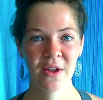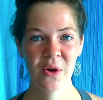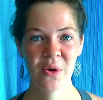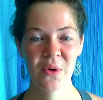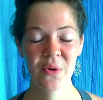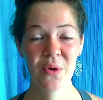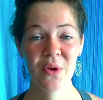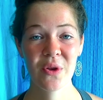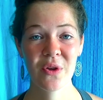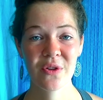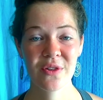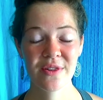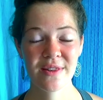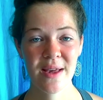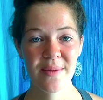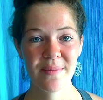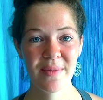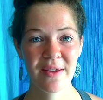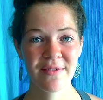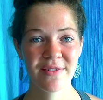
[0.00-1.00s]
although
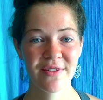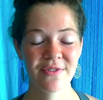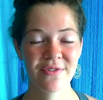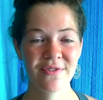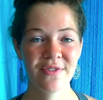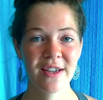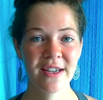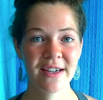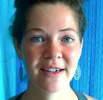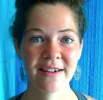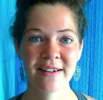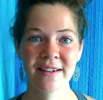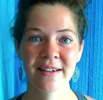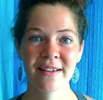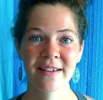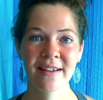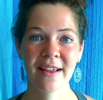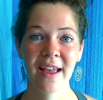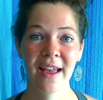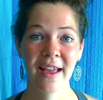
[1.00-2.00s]
some have the fear,
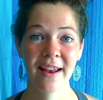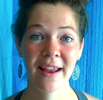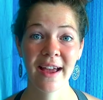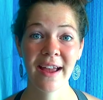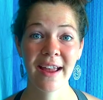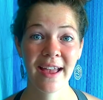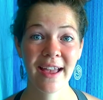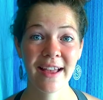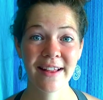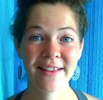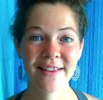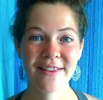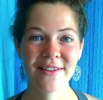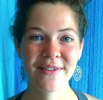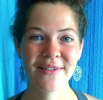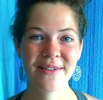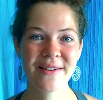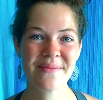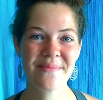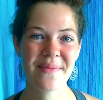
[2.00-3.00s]
and I had
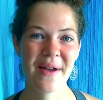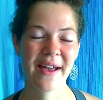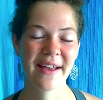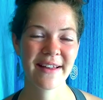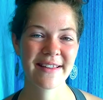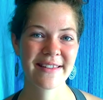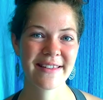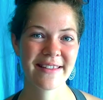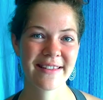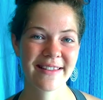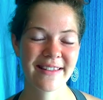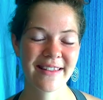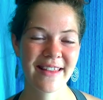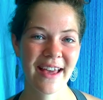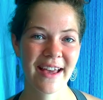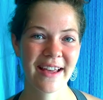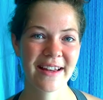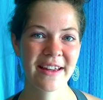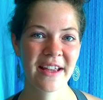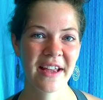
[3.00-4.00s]
too in the past,
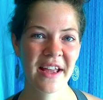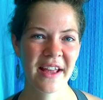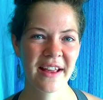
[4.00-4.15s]
that